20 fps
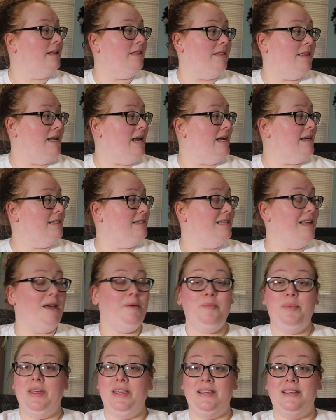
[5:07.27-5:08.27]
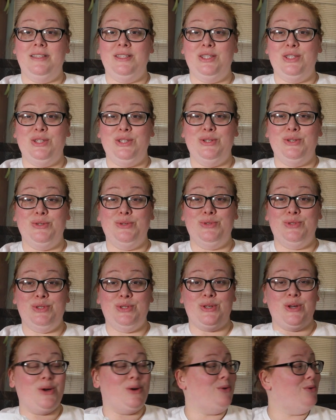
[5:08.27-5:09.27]
the next step is to
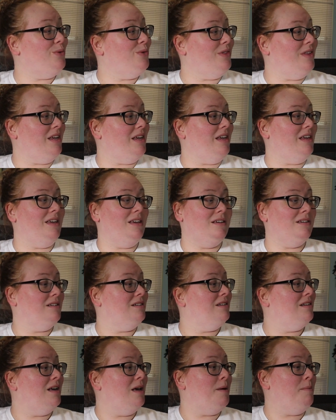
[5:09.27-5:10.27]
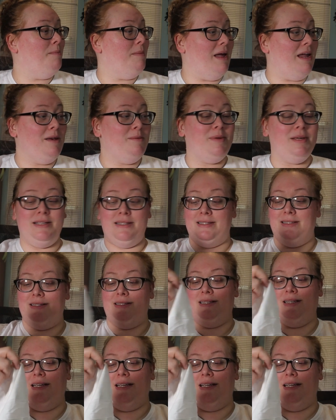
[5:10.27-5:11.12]
sew the main pieces